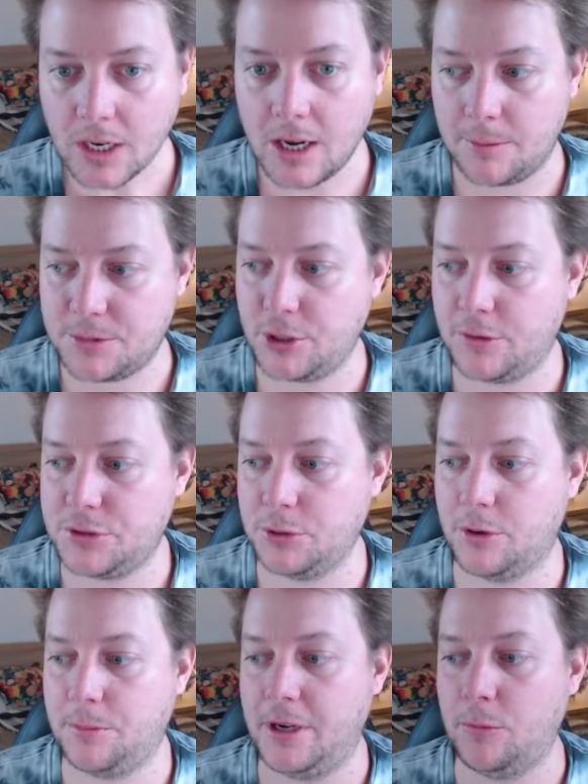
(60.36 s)
so I've sort
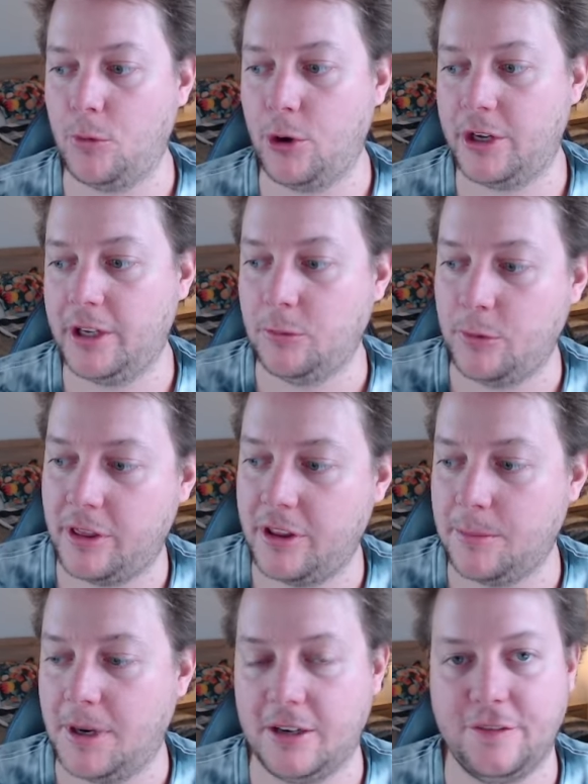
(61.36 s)
of been working with
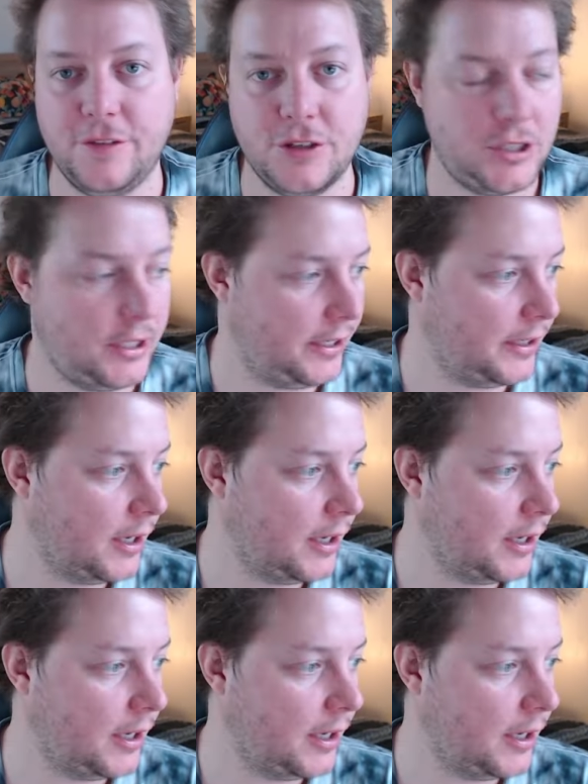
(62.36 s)
him unofficially,